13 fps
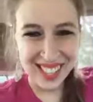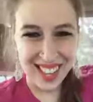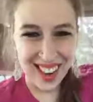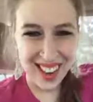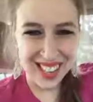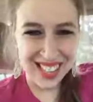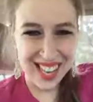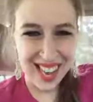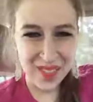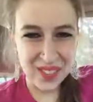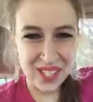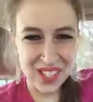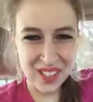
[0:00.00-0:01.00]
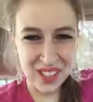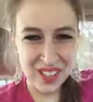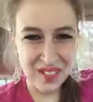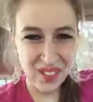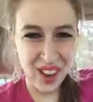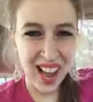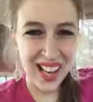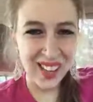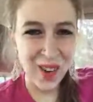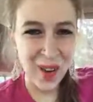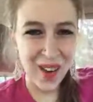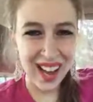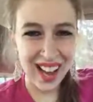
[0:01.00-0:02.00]
Heart tap the screen for
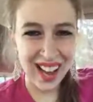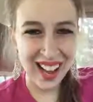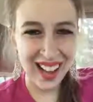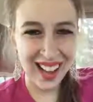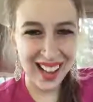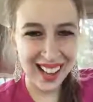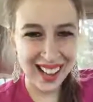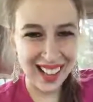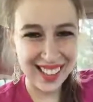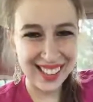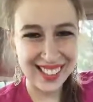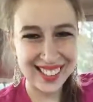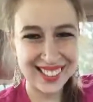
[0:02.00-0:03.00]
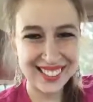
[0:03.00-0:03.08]
aloha.